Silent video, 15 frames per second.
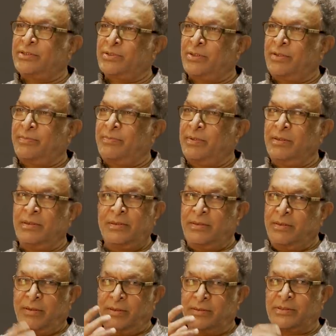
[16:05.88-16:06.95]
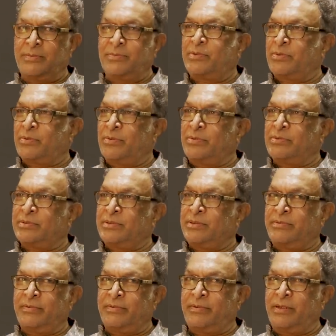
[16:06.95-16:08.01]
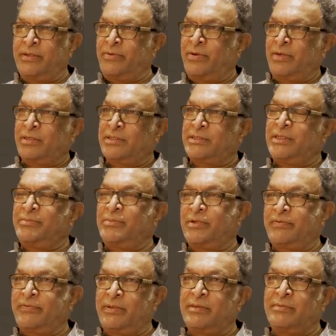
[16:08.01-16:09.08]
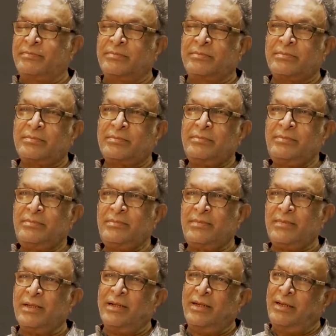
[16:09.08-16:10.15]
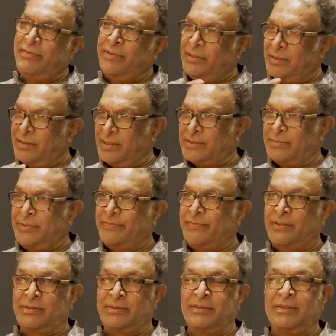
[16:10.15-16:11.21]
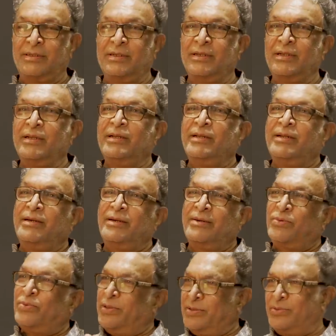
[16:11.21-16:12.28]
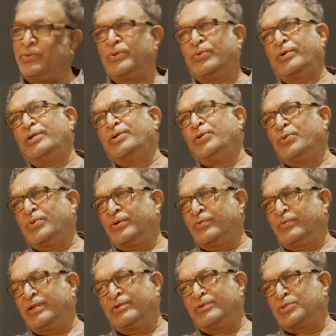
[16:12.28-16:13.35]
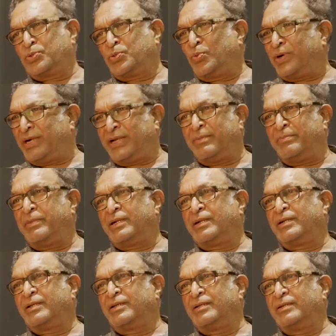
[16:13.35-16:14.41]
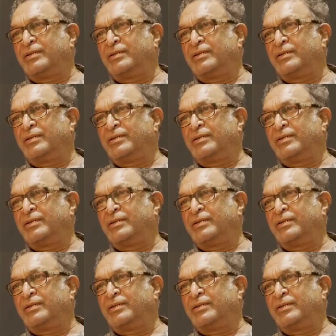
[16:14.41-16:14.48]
a shop. Asking to close, I'm not ashamed of it." I would then ask my father, "Then why do you want? We are so adamant.